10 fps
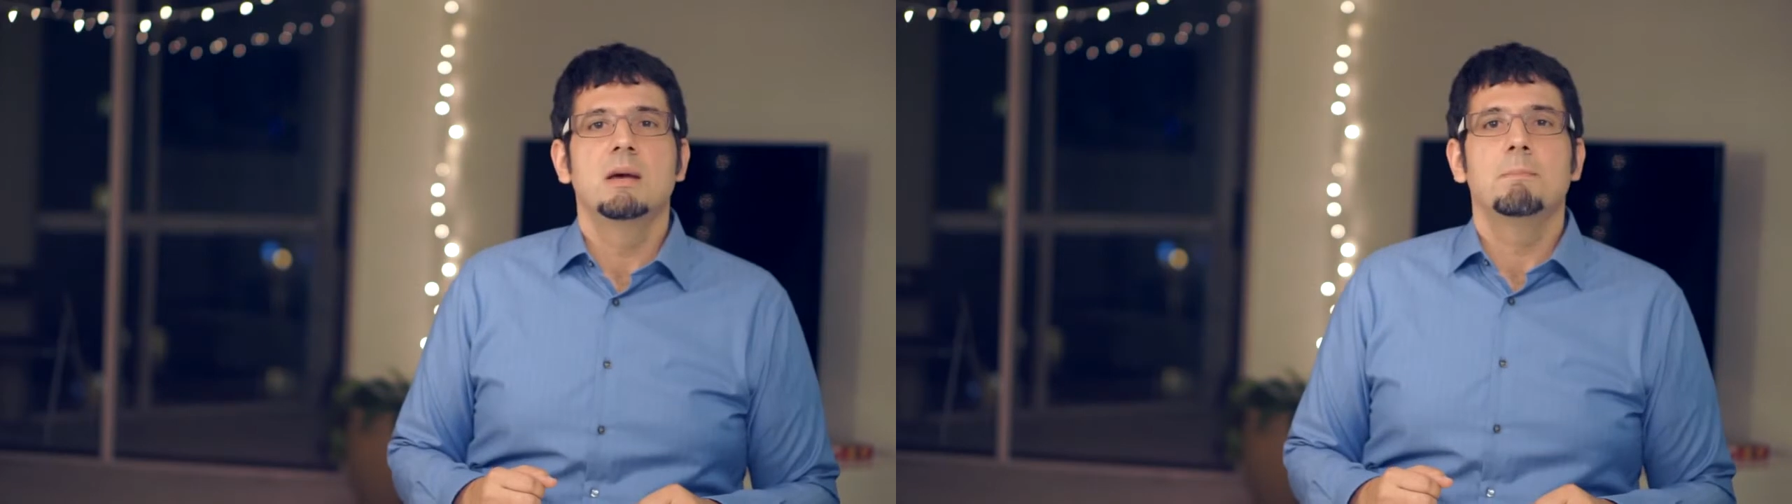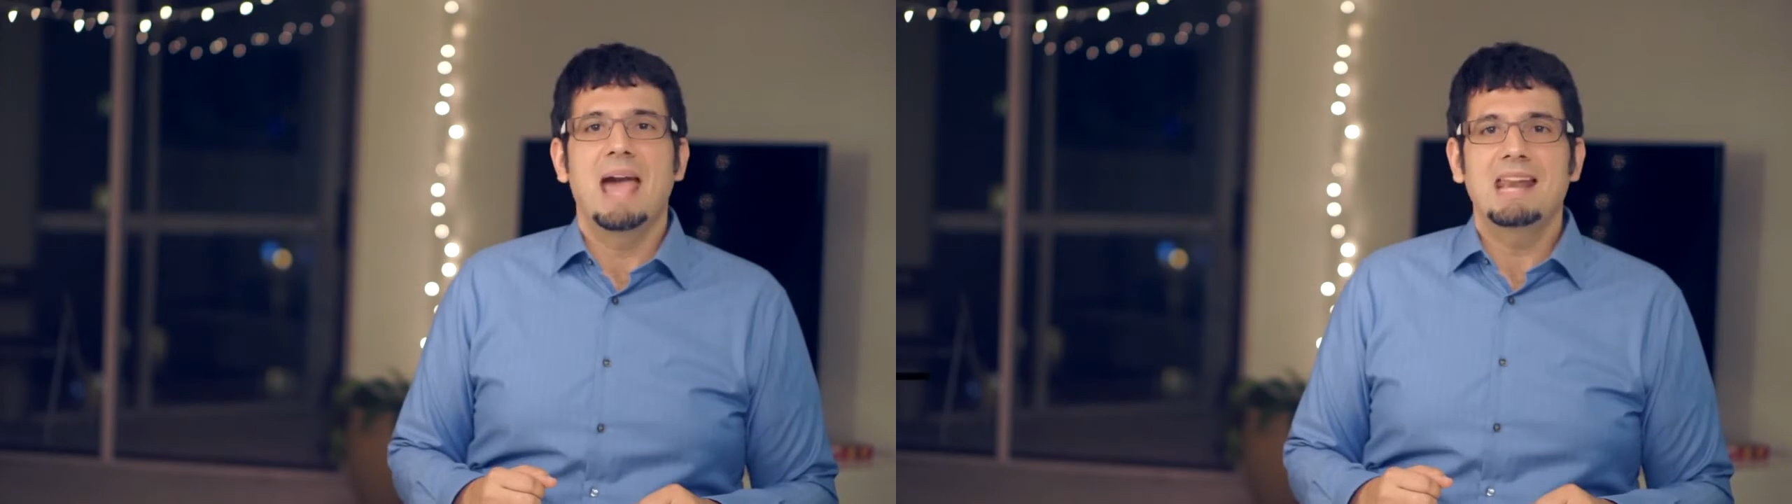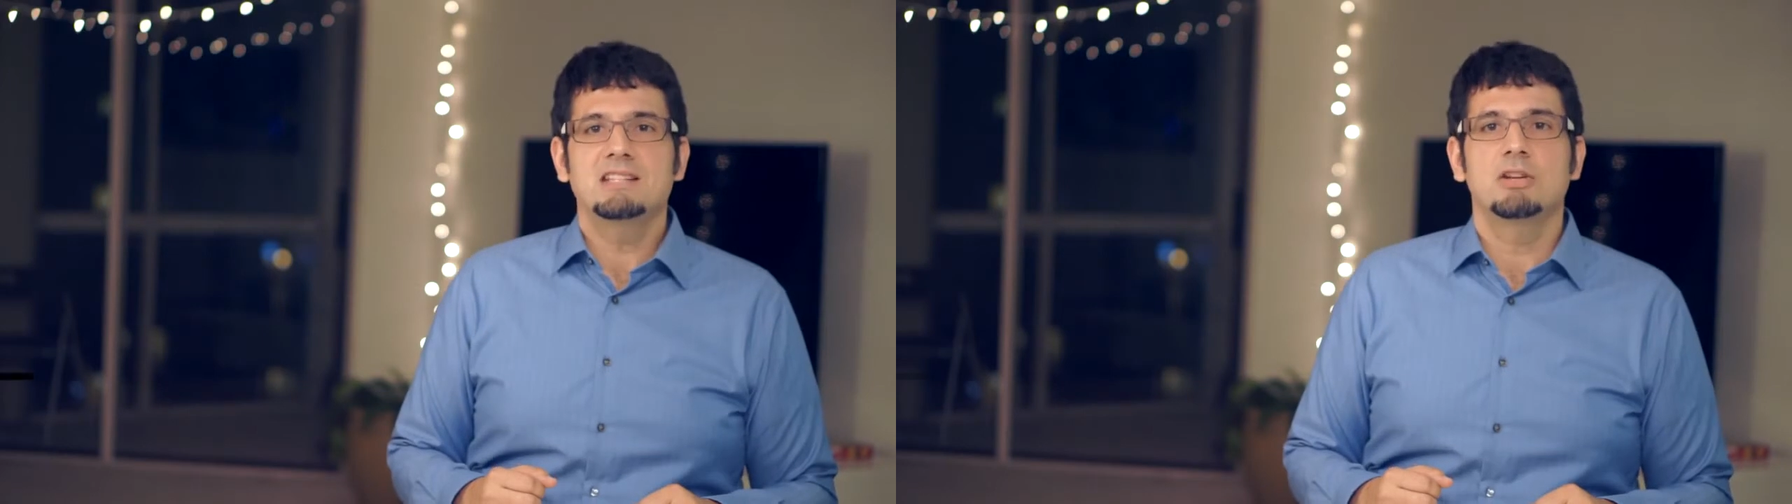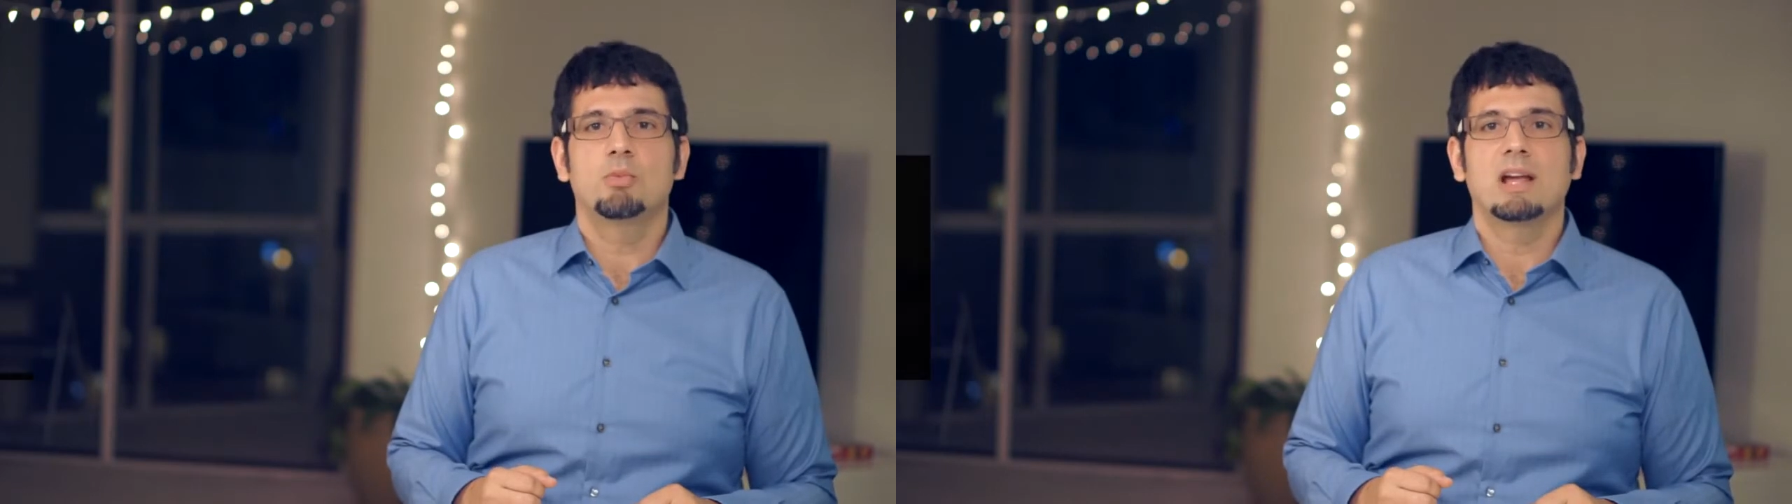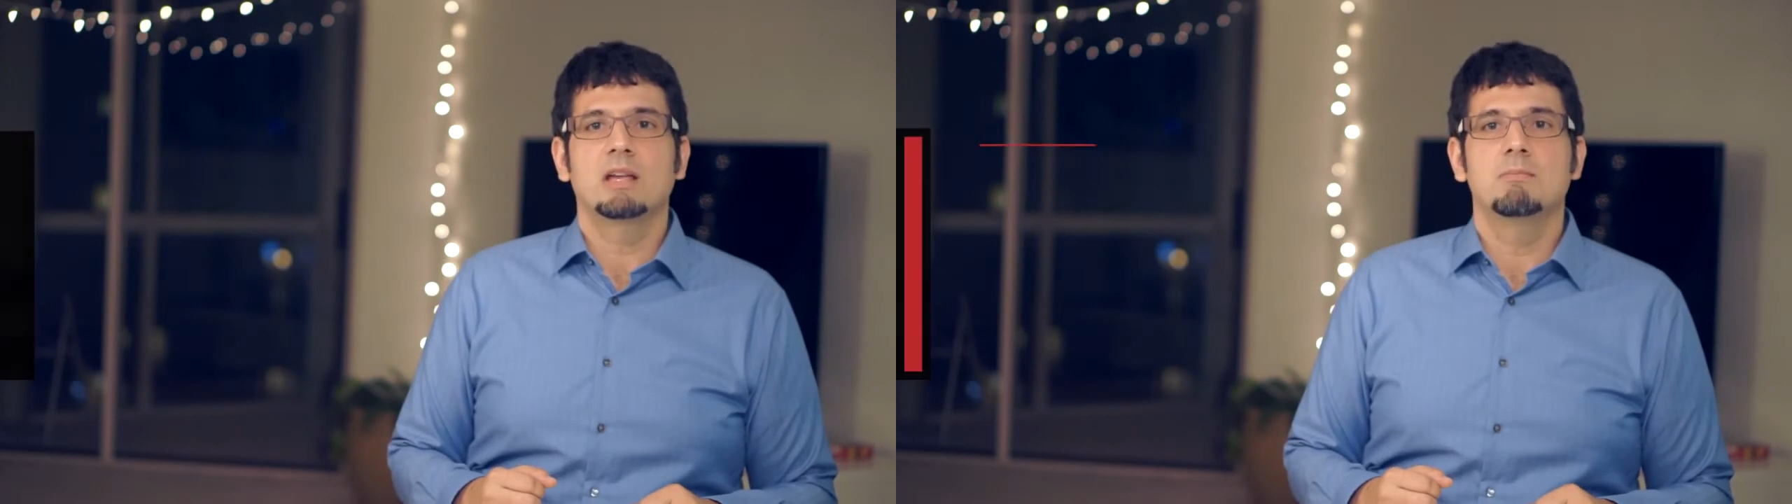Madison
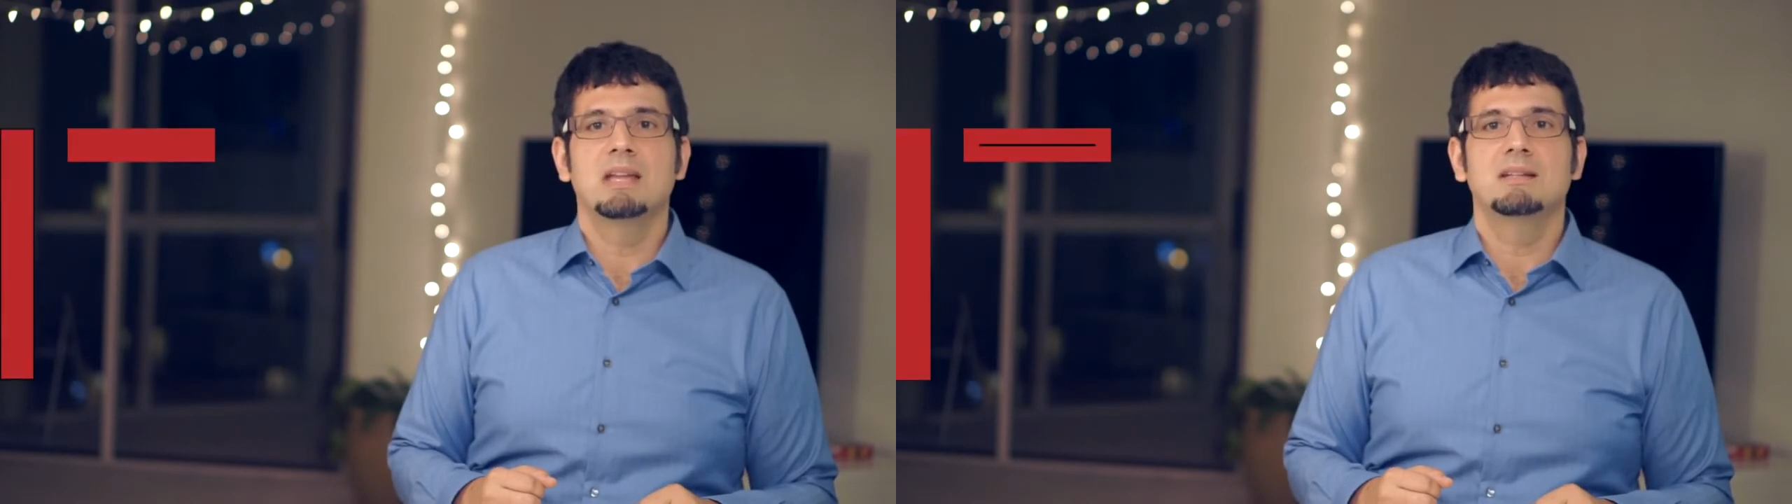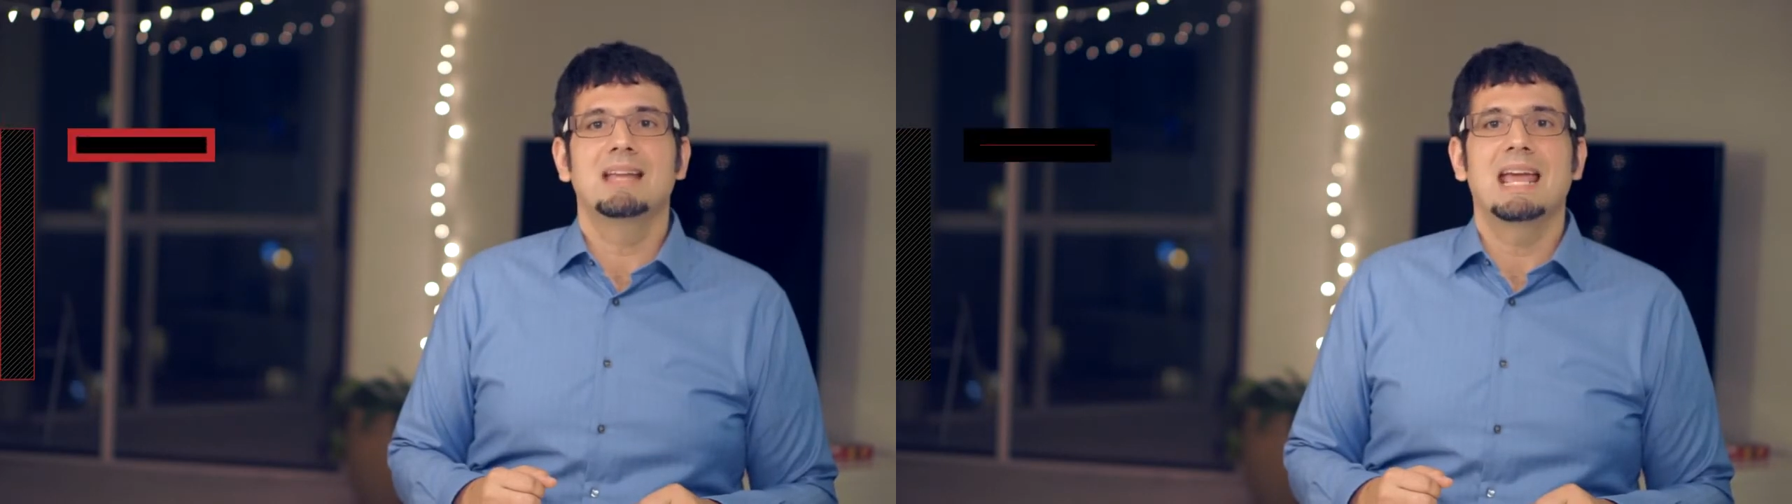recommended